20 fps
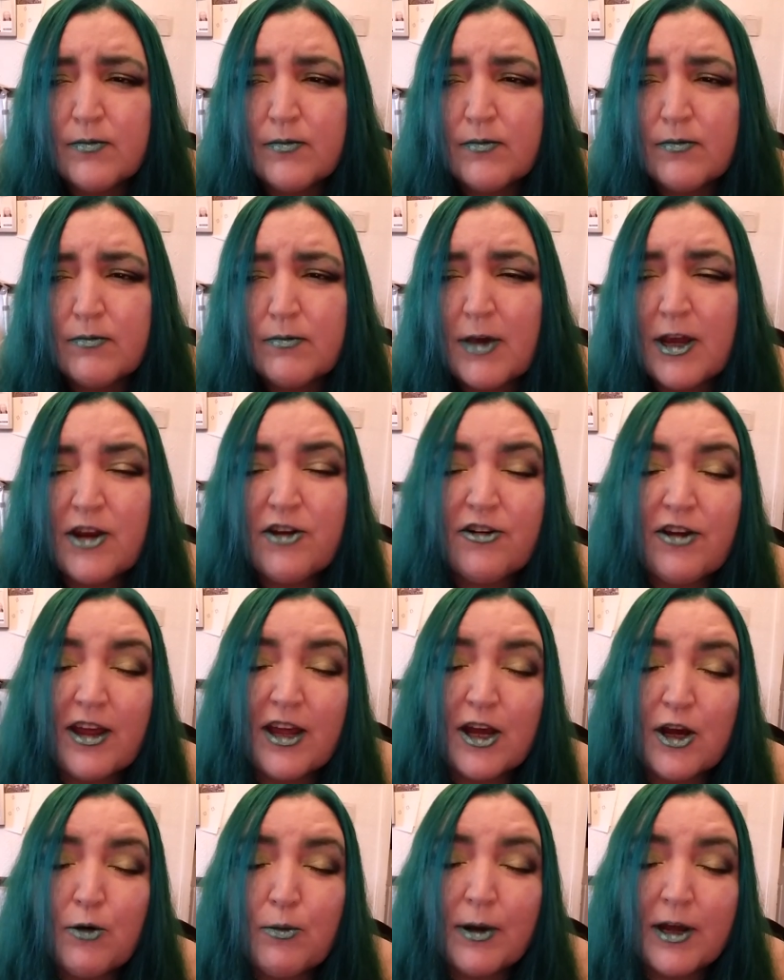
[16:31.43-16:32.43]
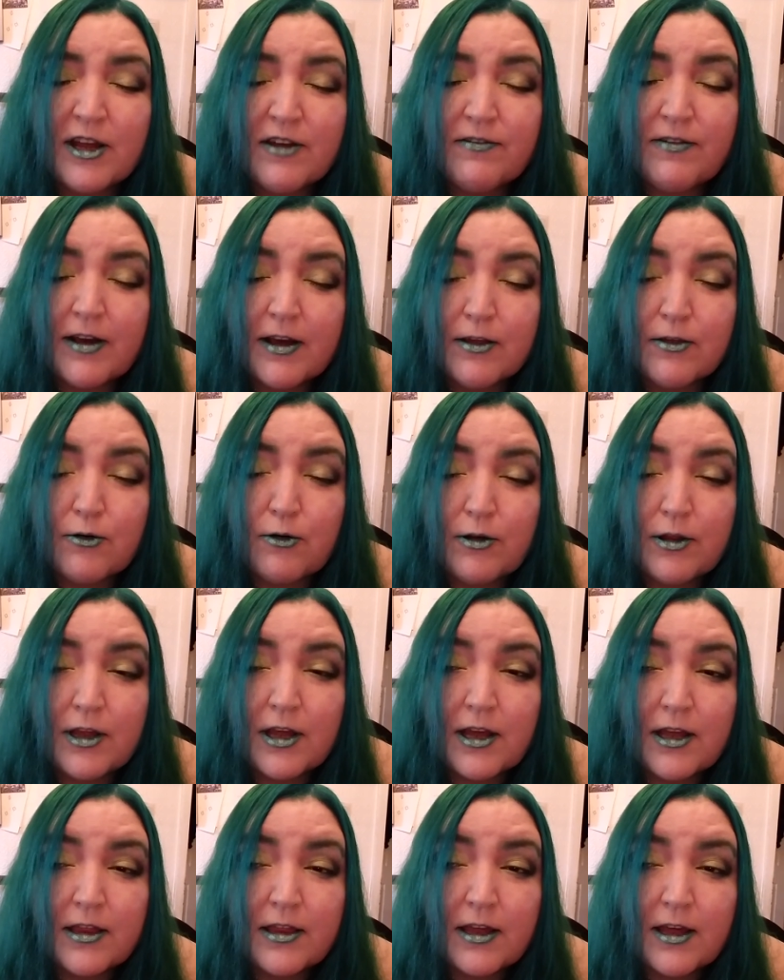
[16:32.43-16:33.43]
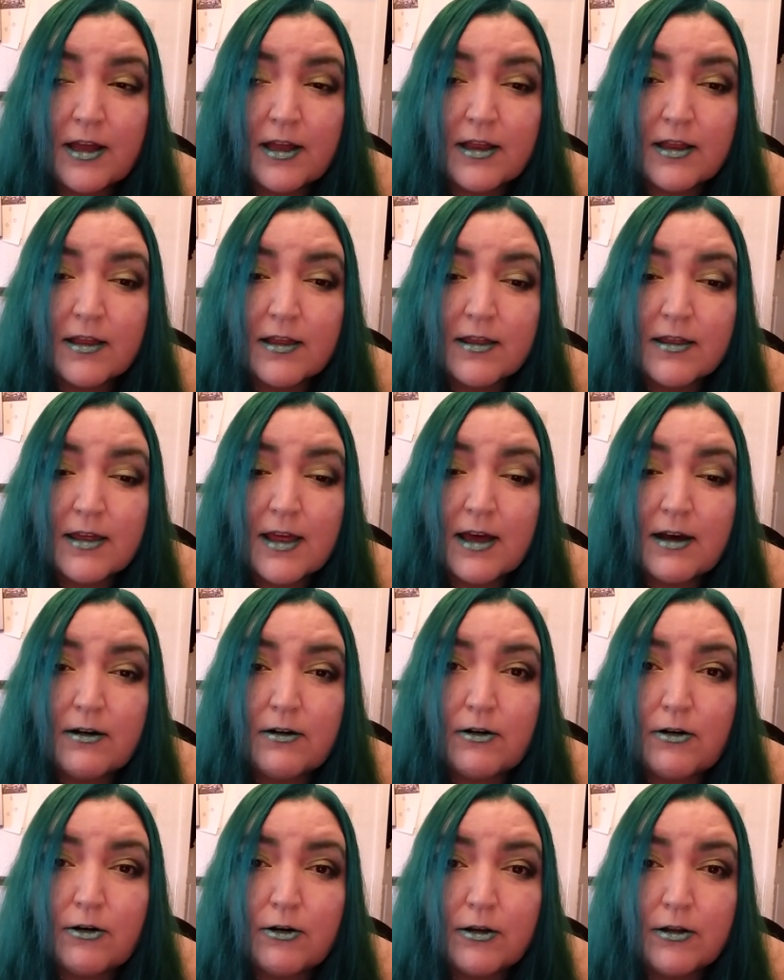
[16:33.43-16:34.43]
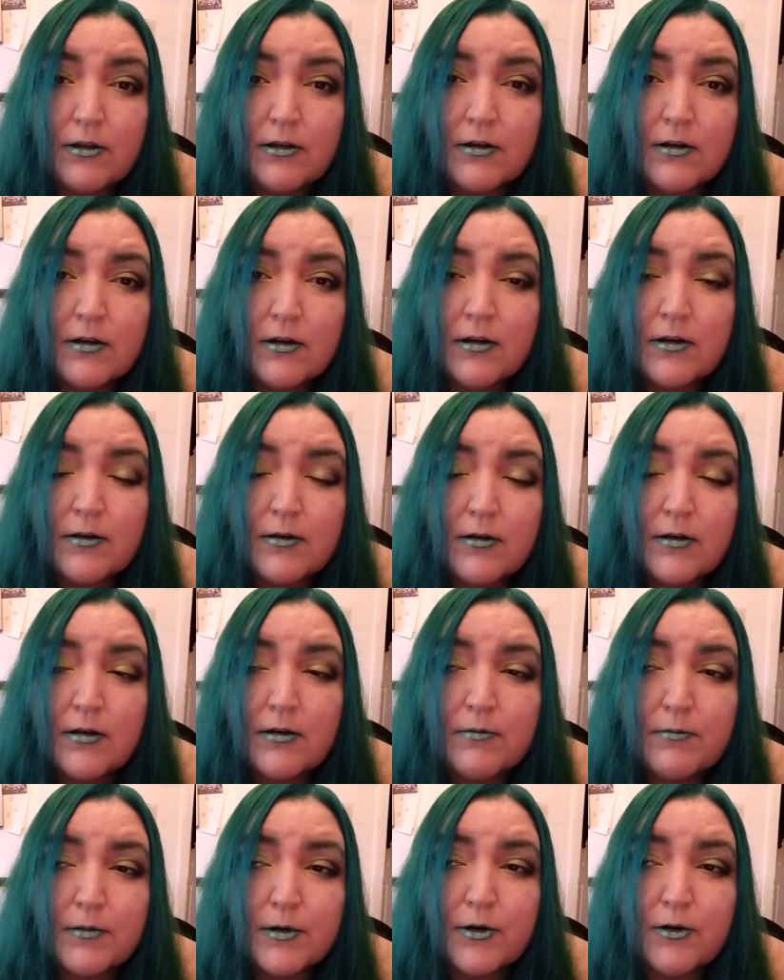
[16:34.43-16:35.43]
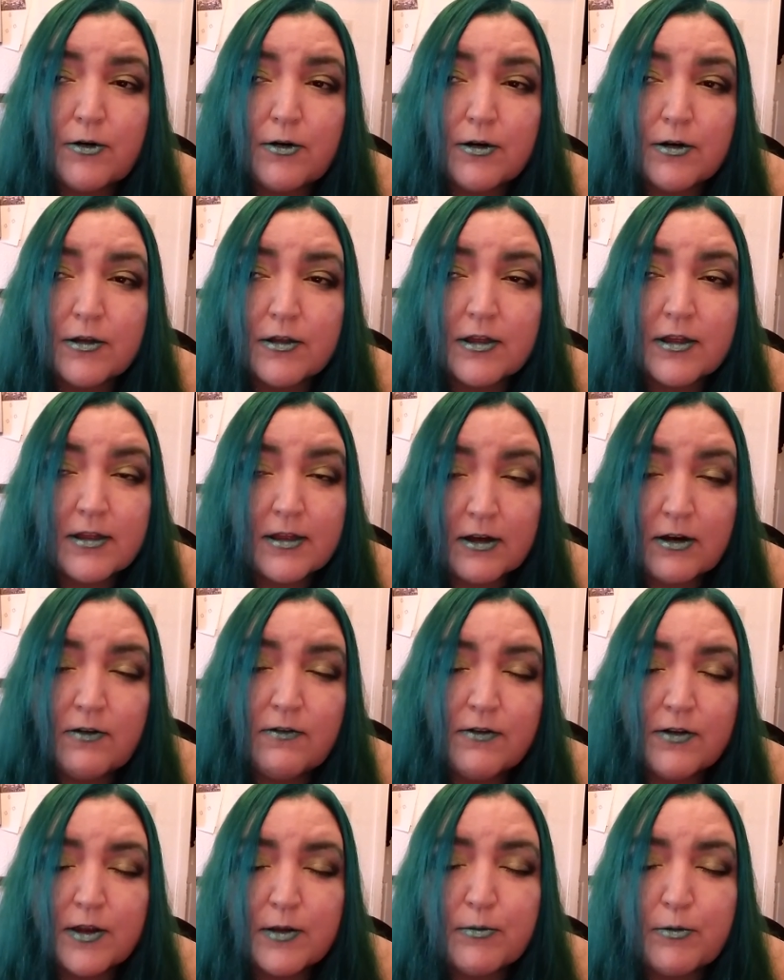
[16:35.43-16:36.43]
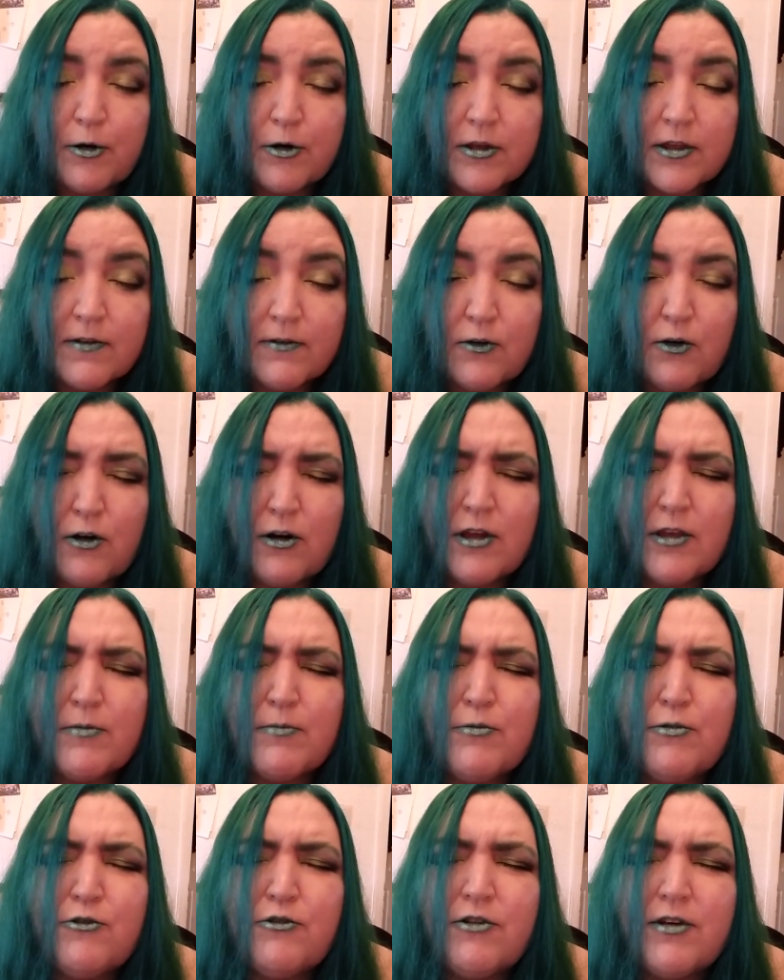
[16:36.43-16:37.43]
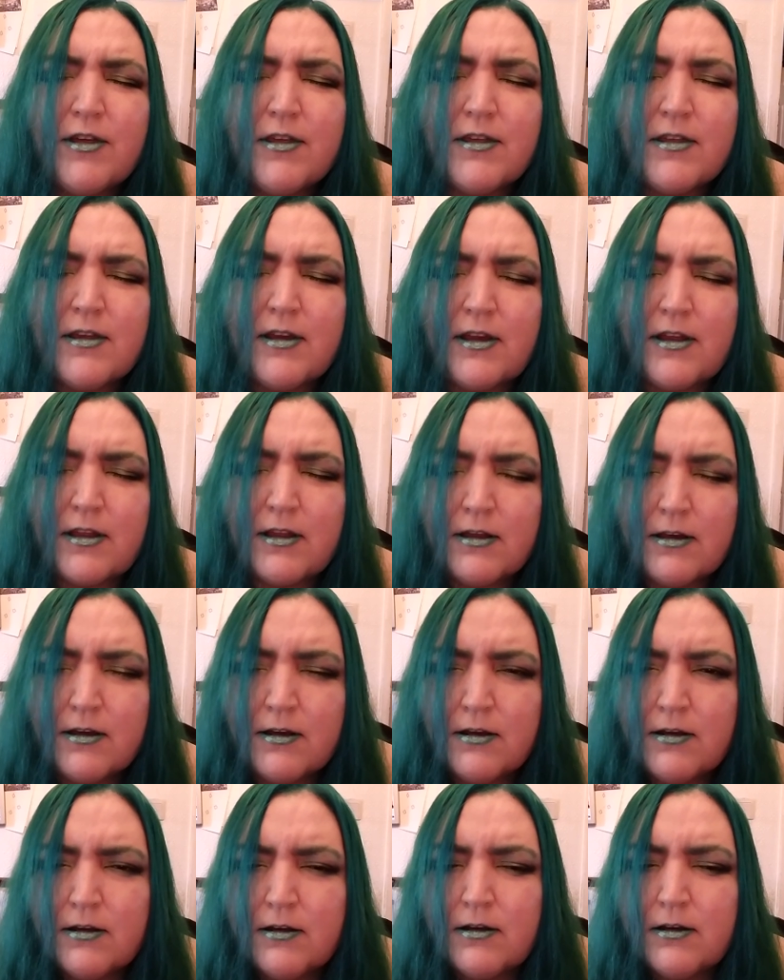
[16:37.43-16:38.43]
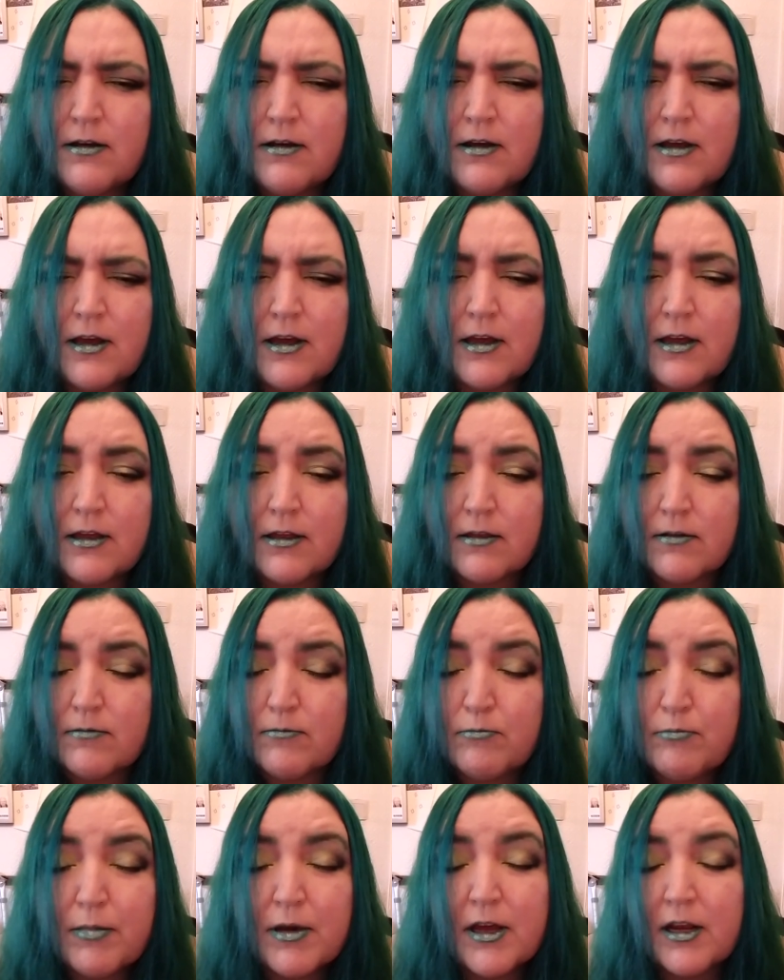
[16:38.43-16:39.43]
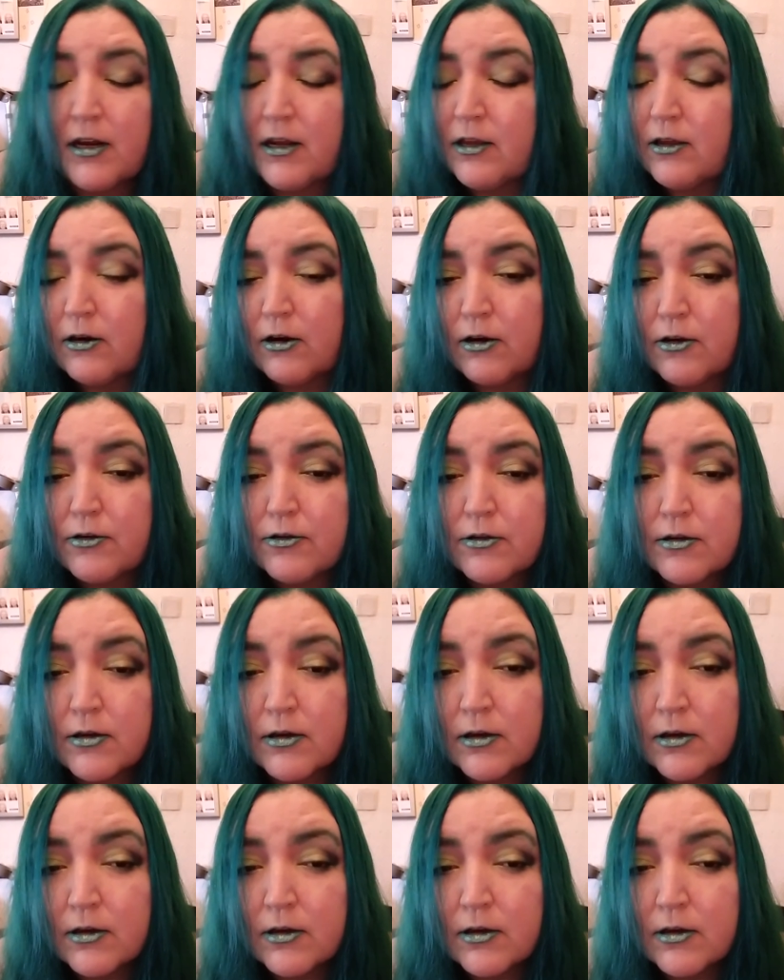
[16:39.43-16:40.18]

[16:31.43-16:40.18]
Might try a quick fix on it and then sell it on. Because the silver, the Boss I've got, is pristine. It is barely touched.